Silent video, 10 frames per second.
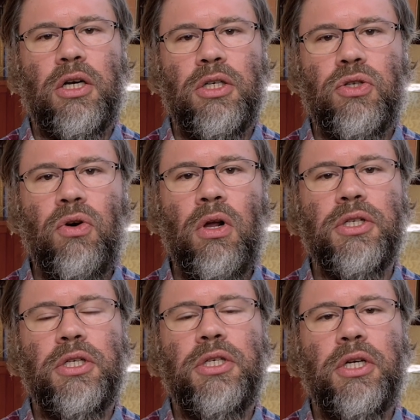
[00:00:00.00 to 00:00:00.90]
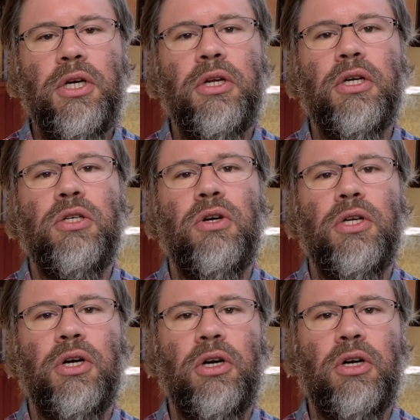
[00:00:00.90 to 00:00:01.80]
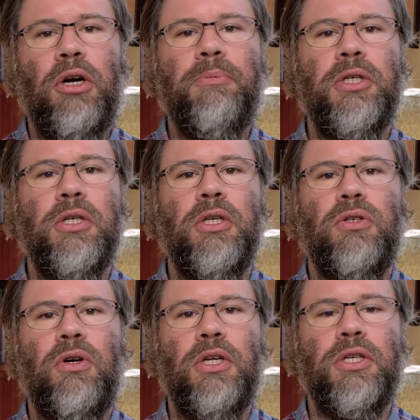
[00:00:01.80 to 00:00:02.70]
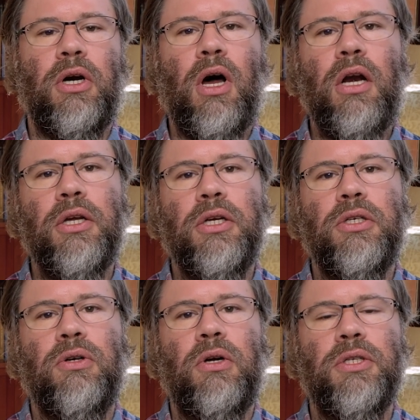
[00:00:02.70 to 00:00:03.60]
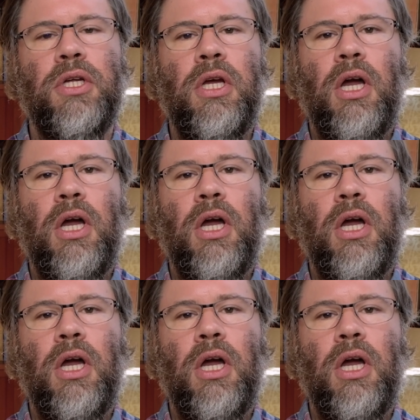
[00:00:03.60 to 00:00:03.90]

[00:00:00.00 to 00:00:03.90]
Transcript: controls, our security controls, our encryption controls, our auditing controls